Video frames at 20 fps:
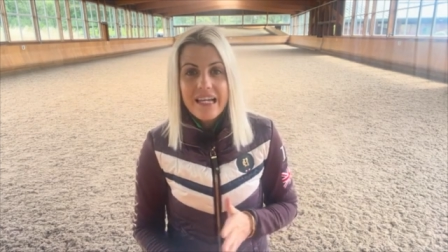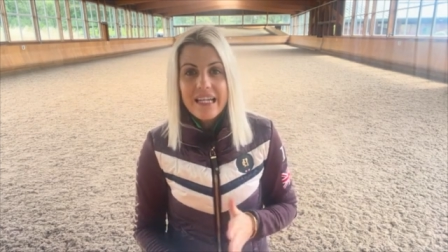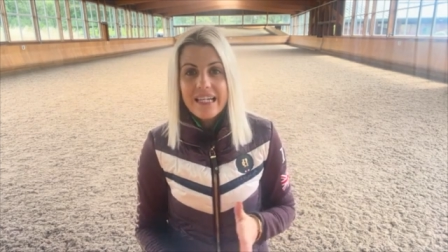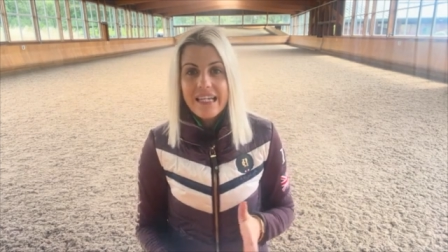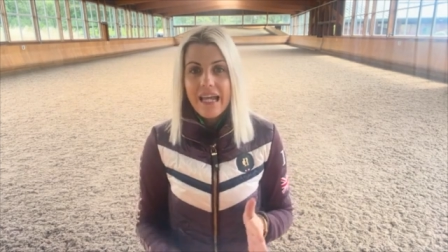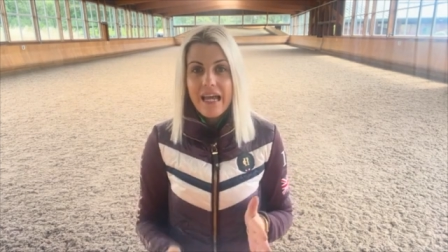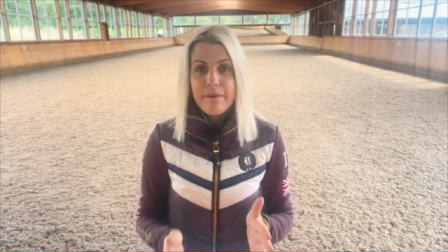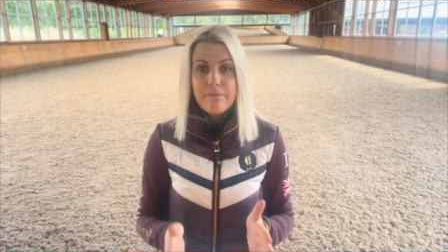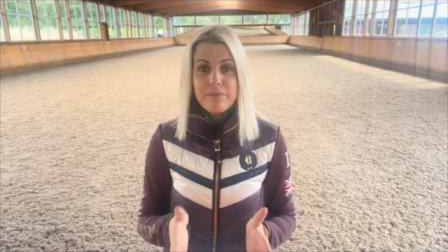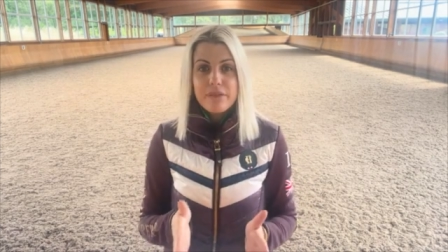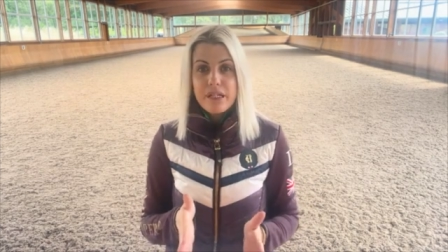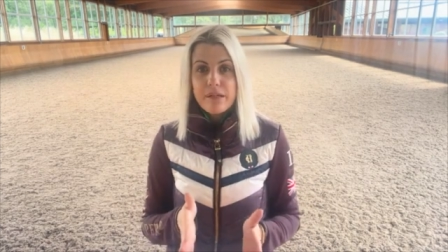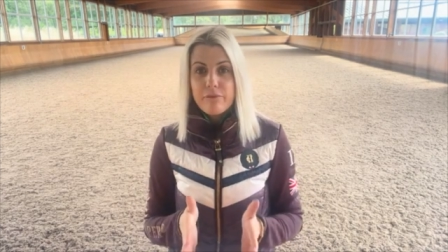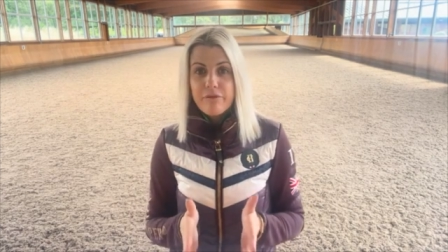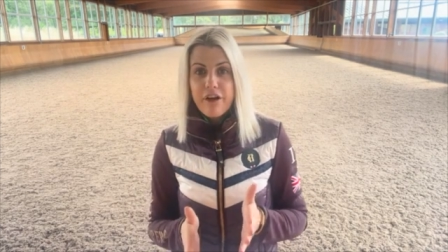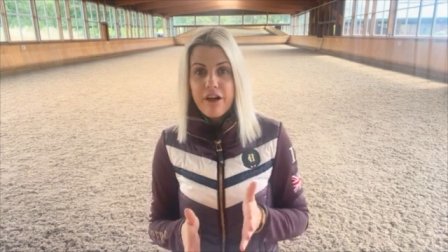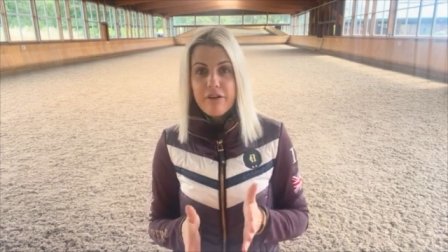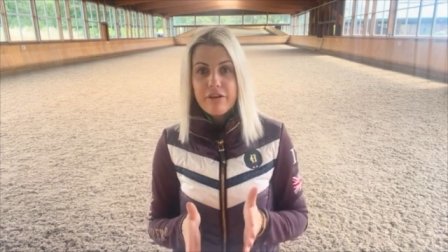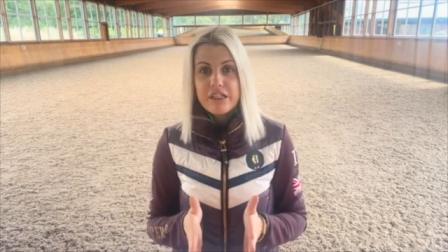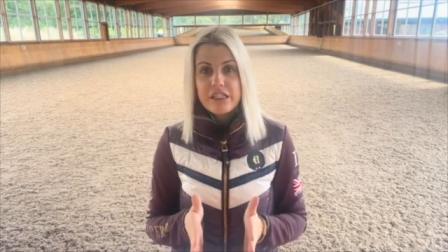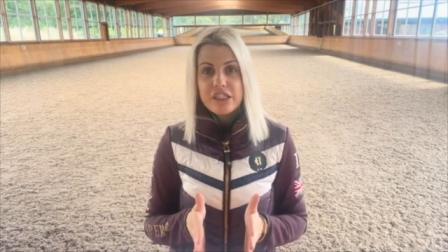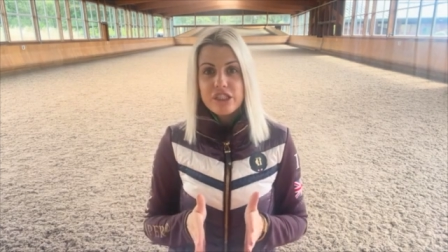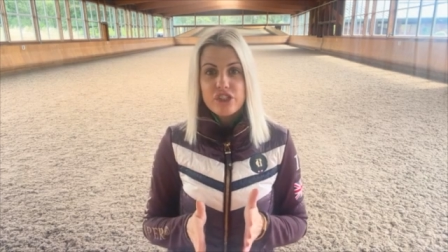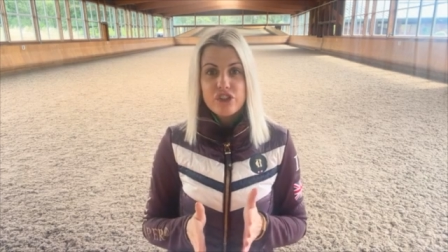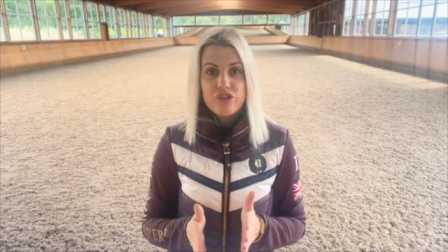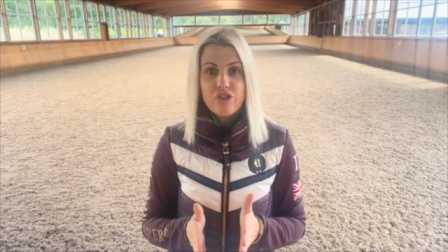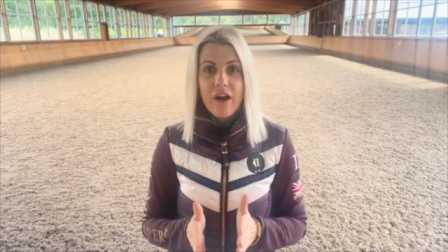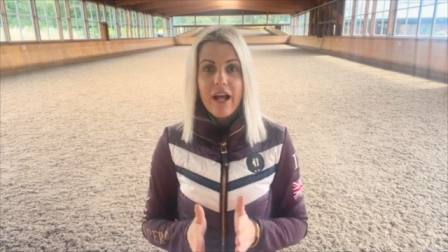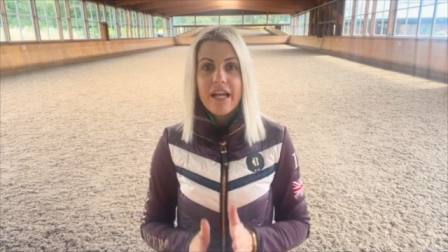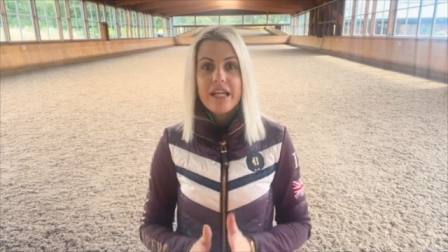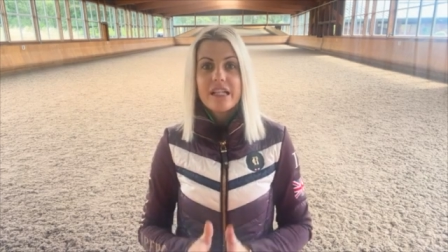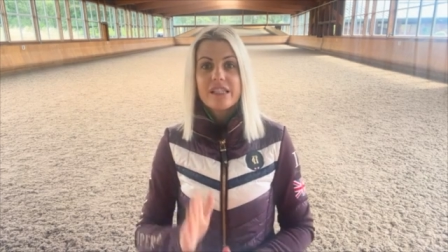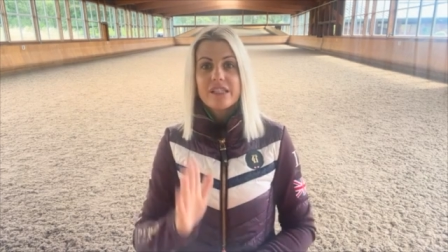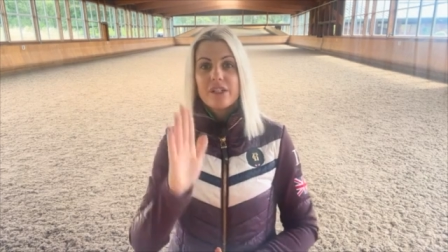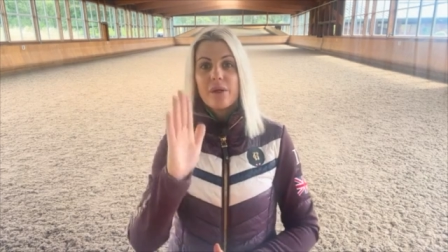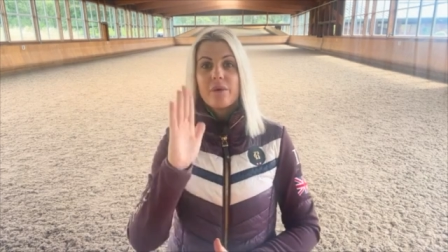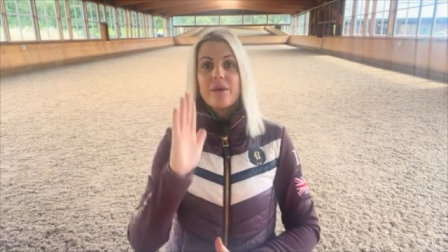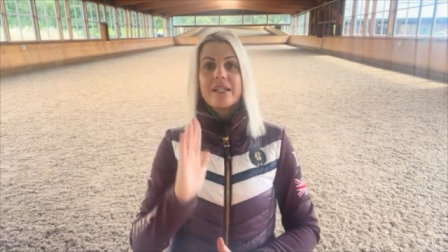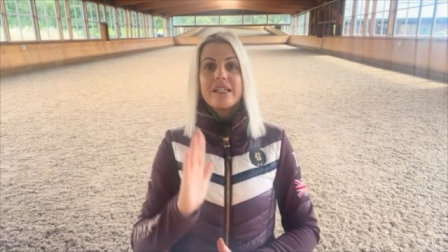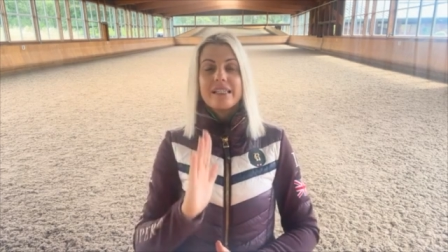kept him very straight
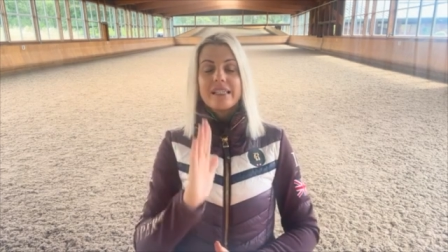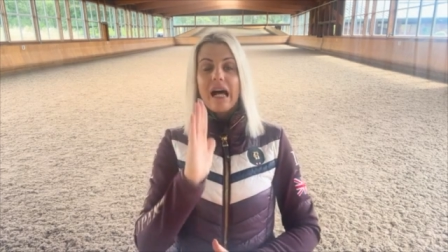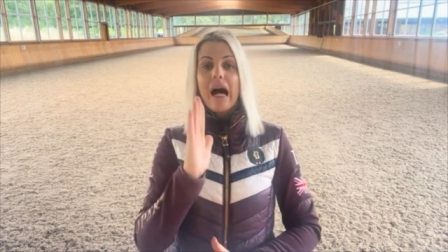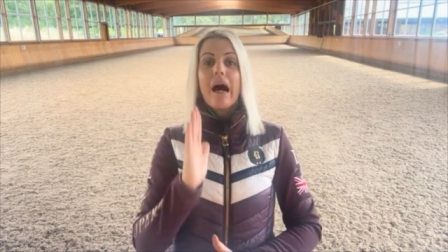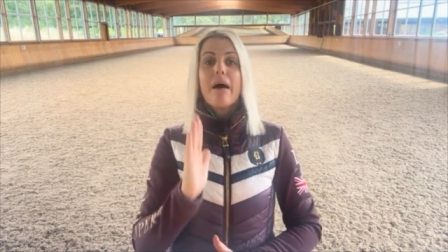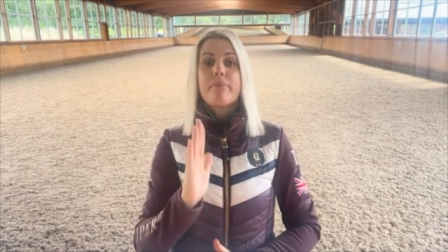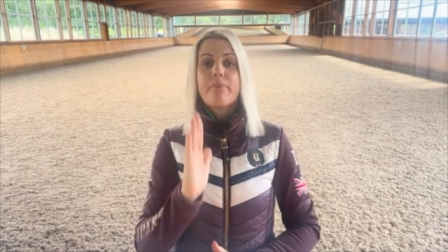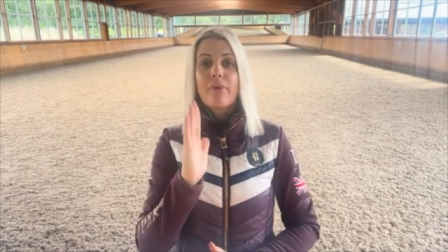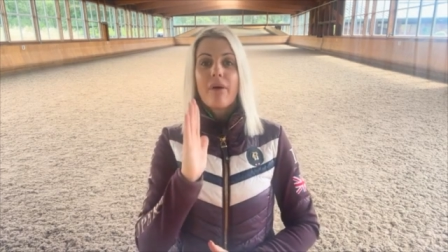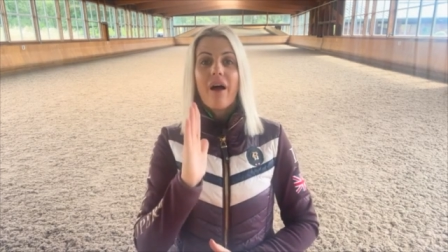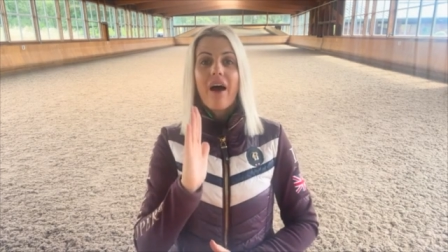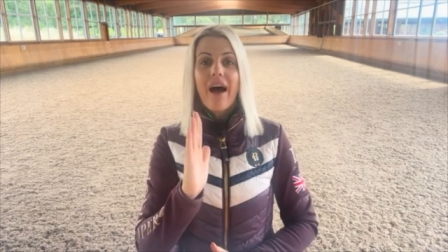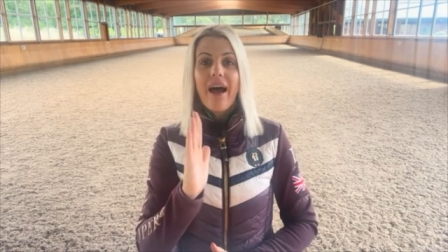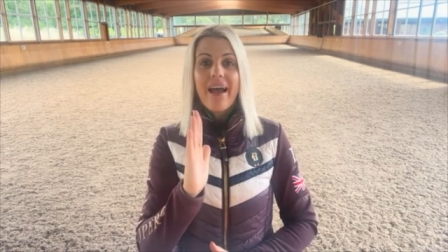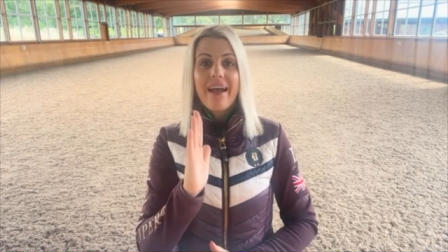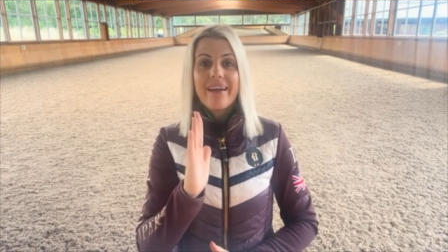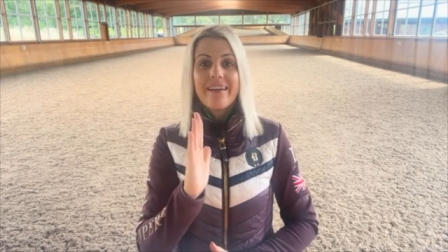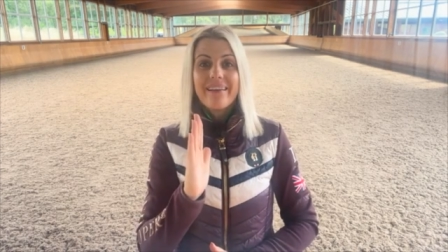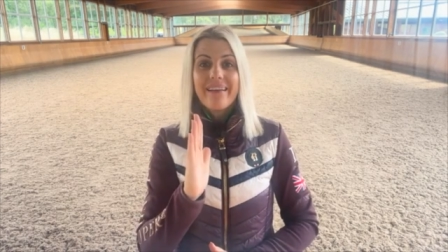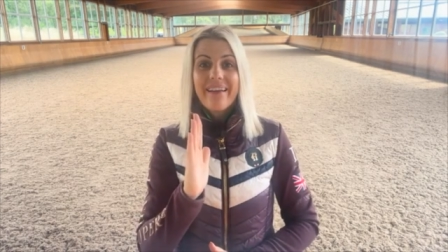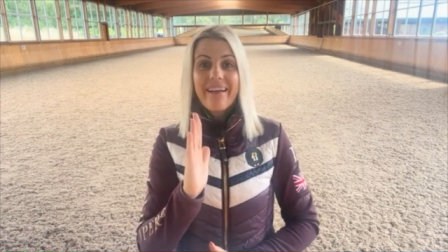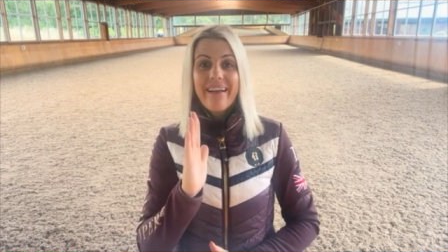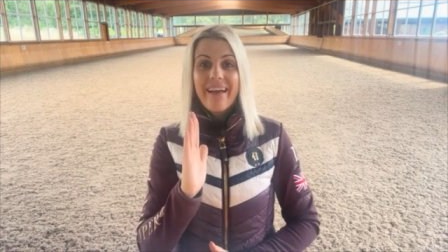so he's upright,